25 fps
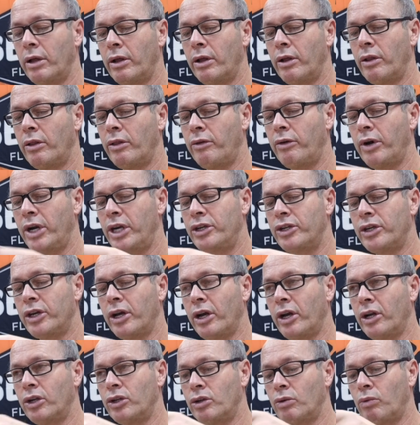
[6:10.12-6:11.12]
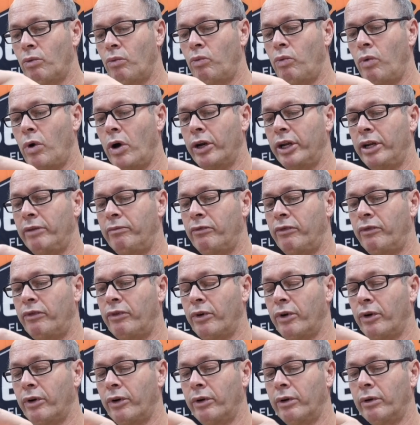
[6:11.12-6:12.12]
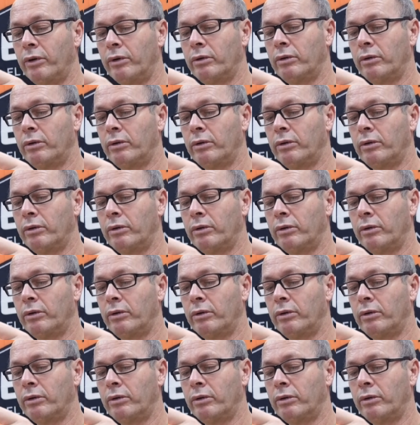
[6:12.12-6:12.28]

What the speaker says: 3 turns, 1 in front,